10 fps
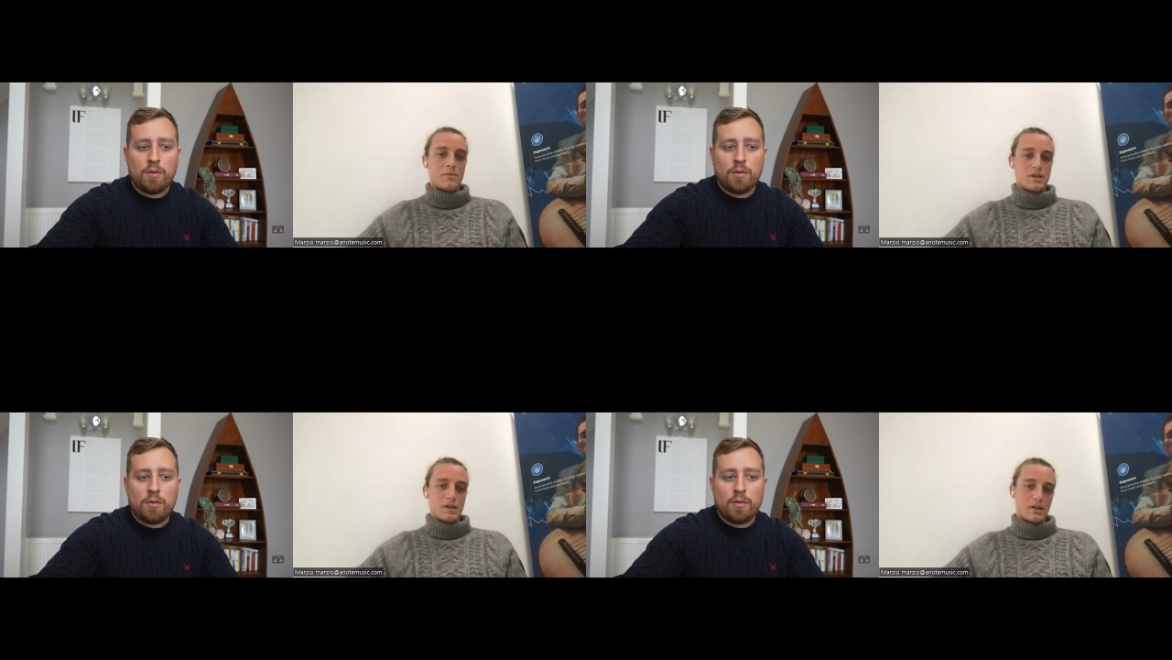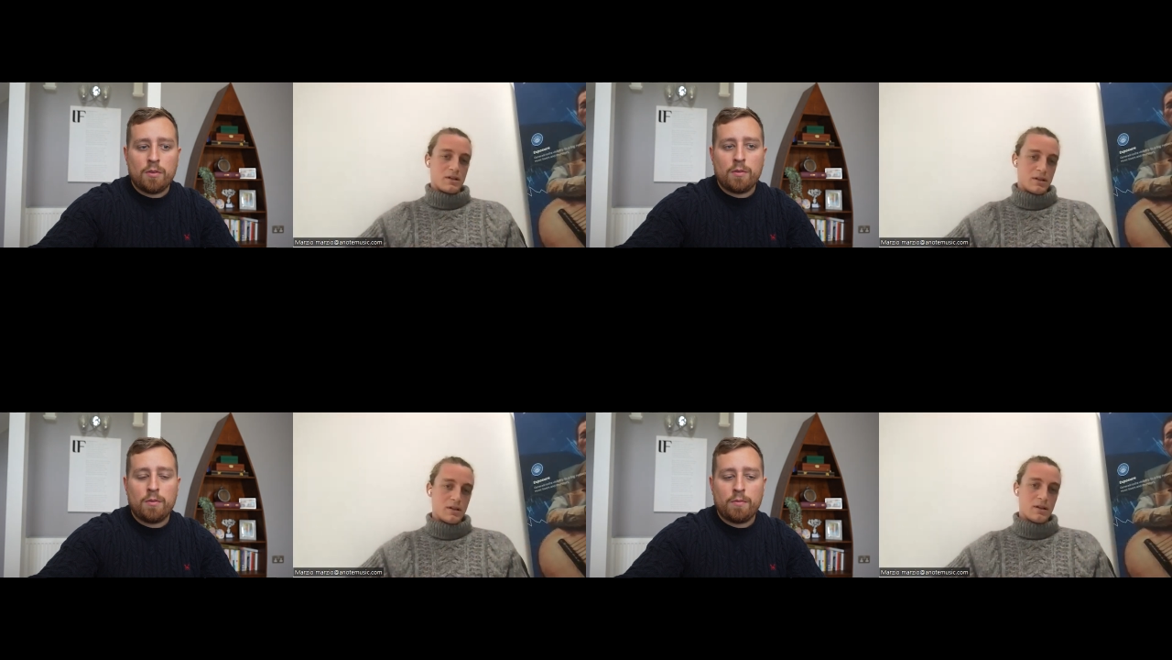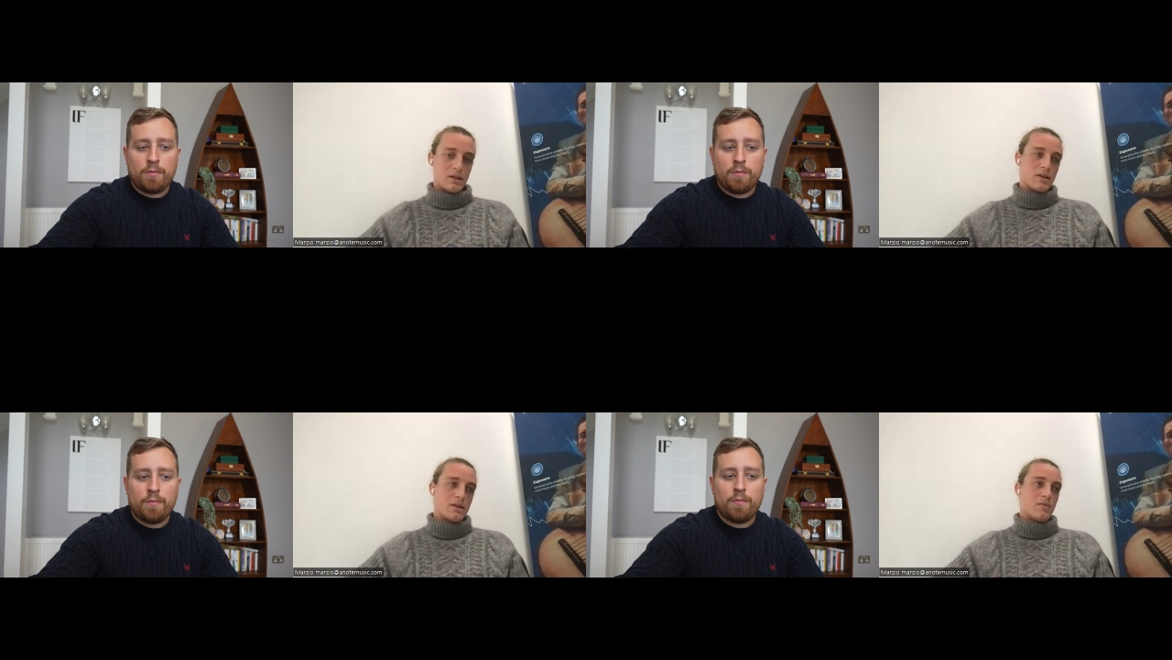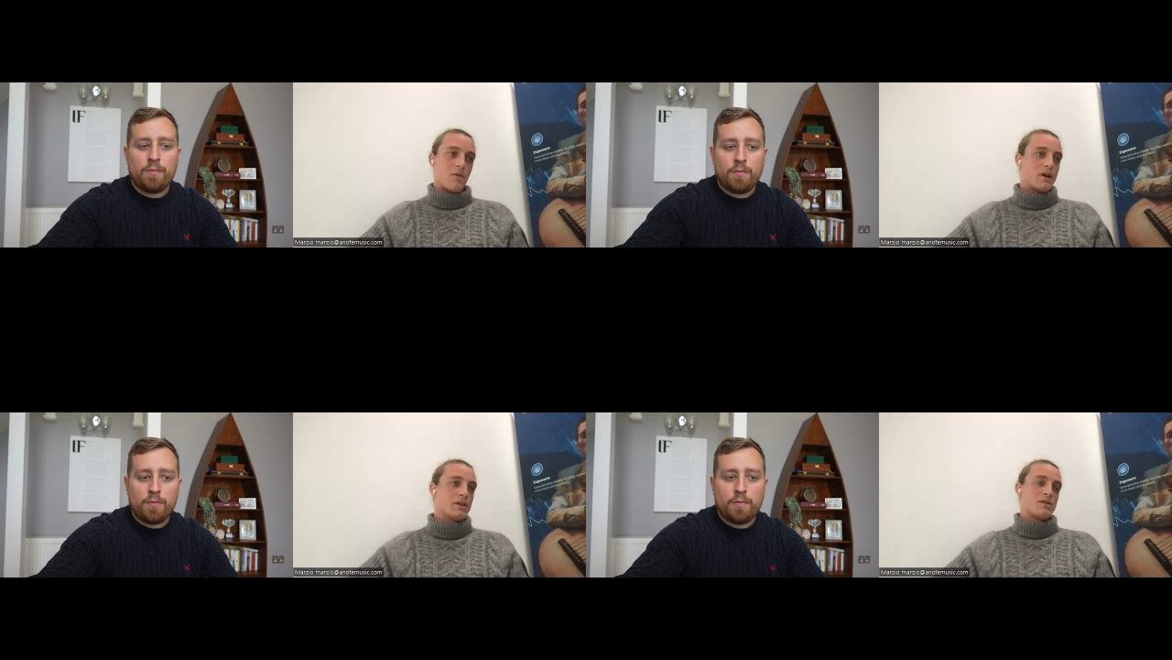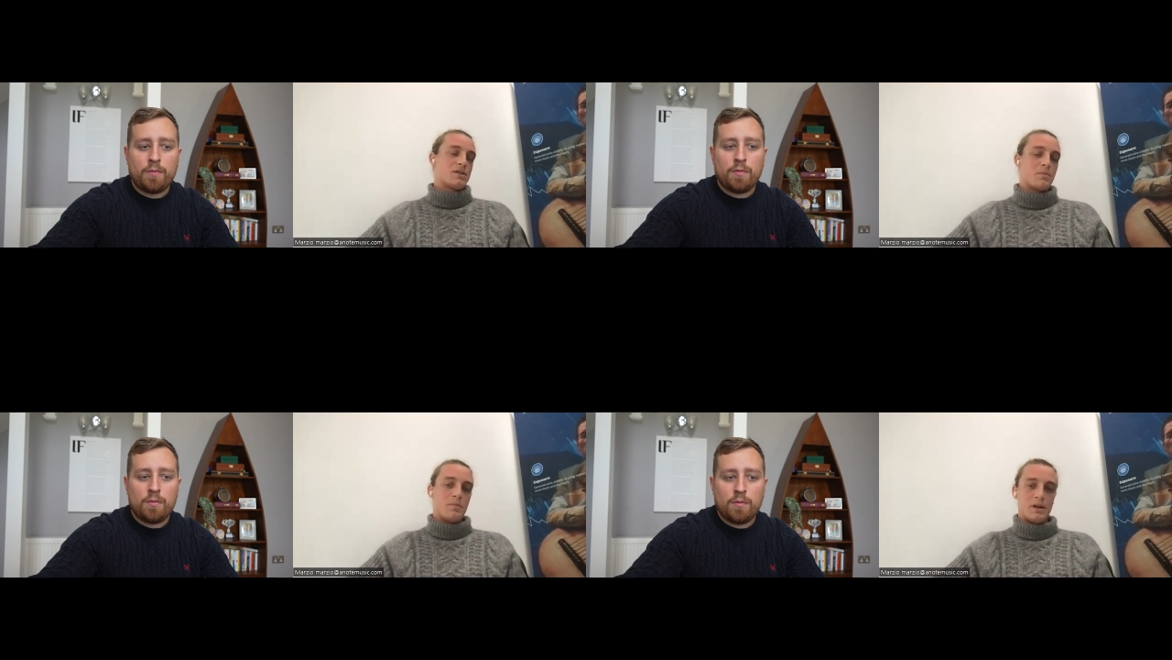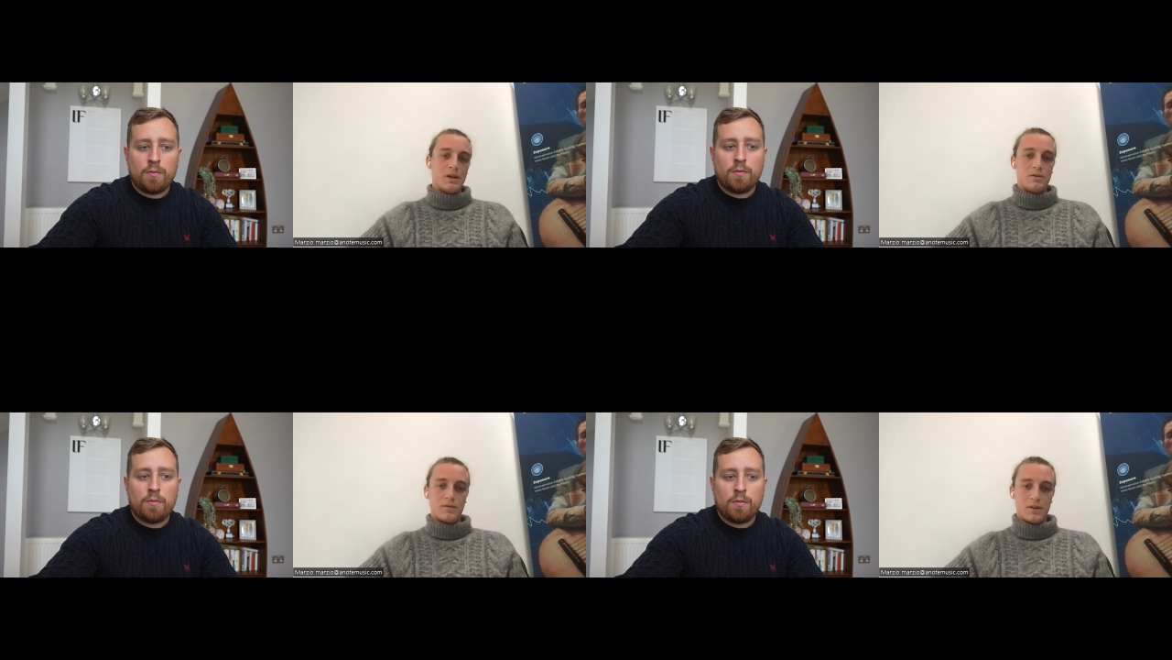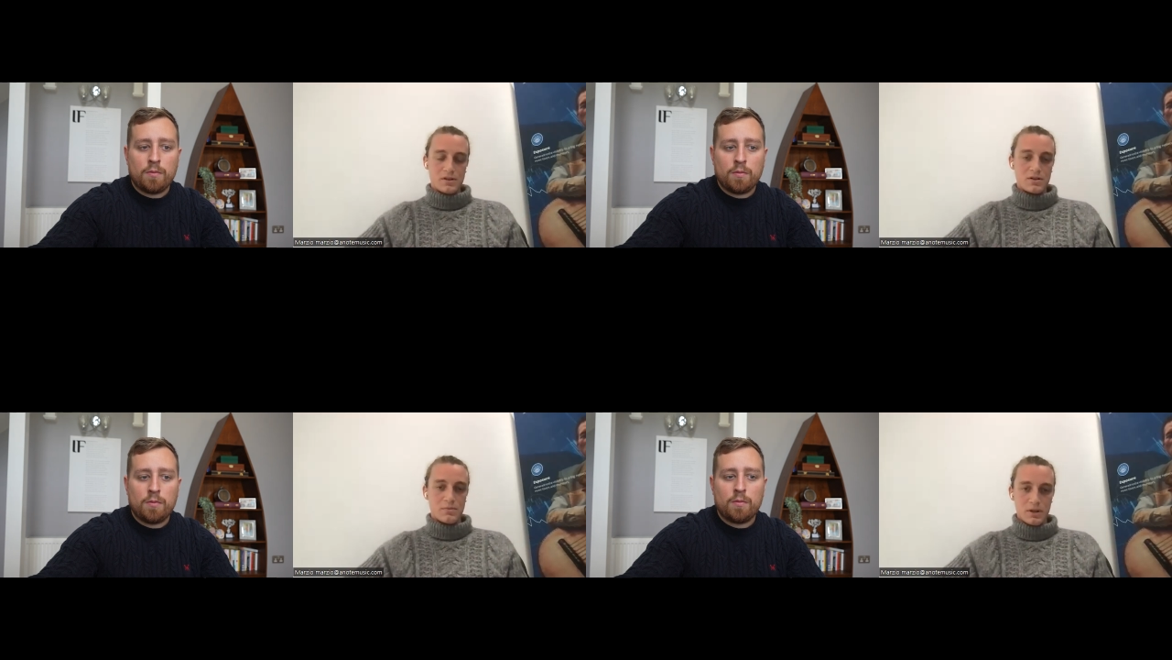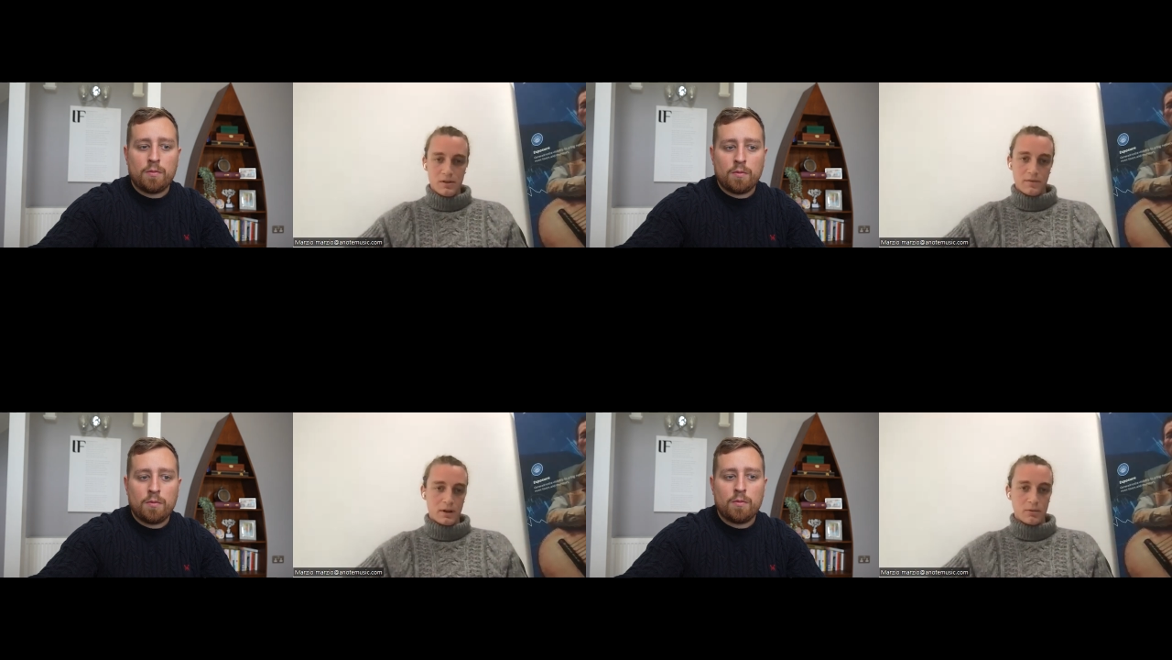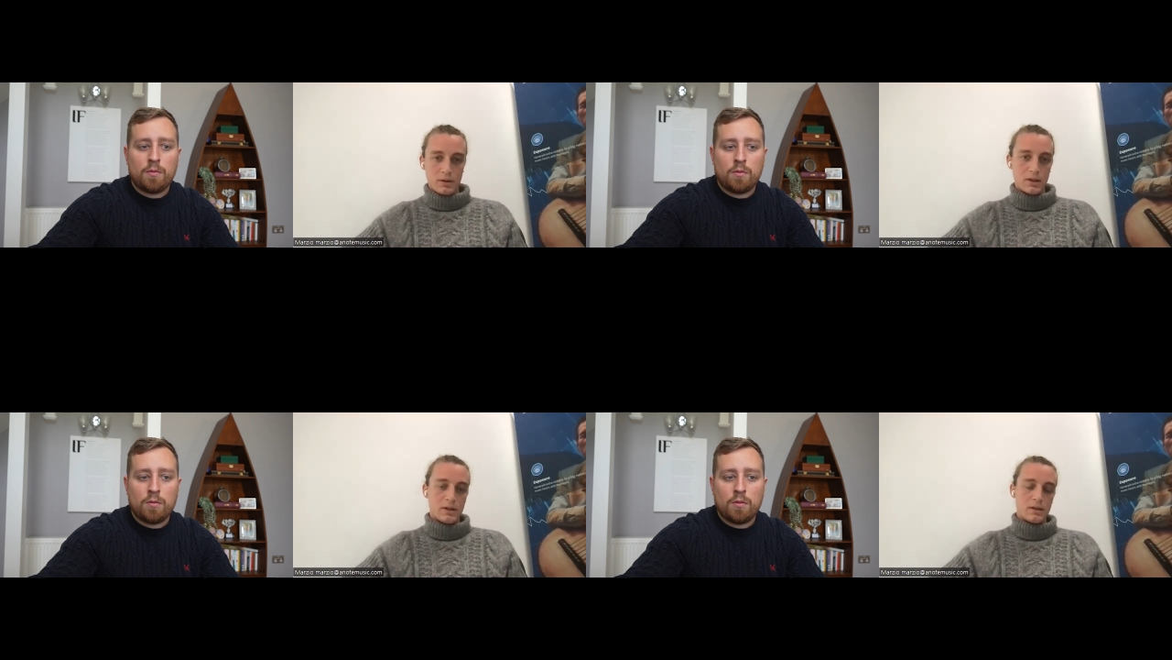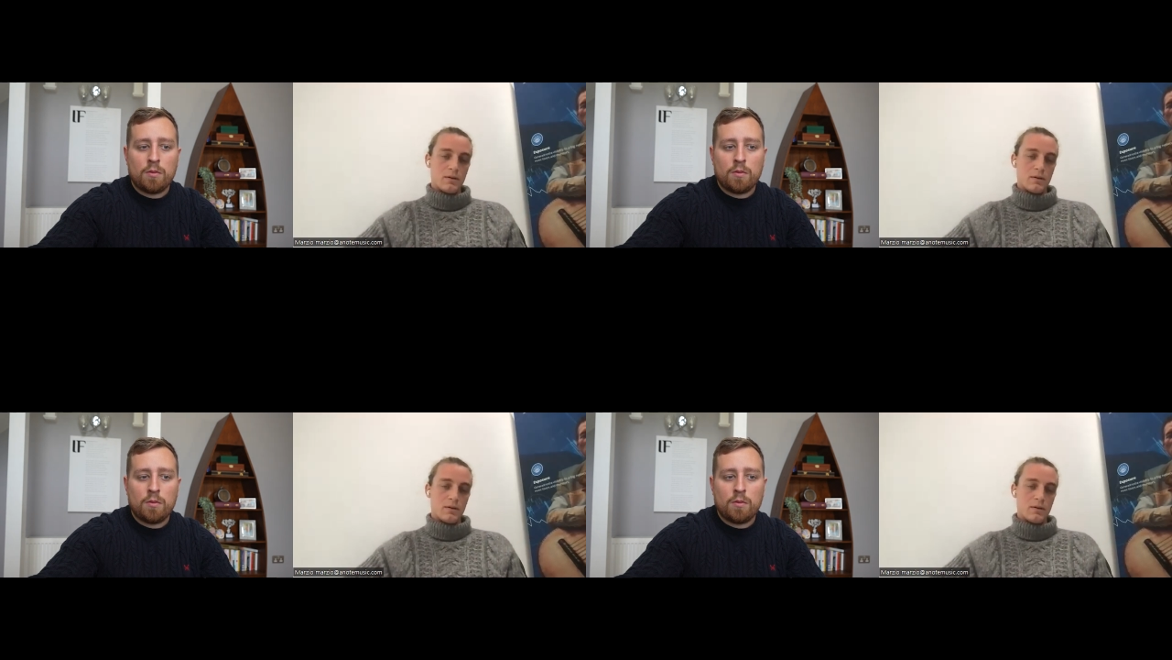Speaker 1: represented, the, the royalties are paid to investors pretty frequently,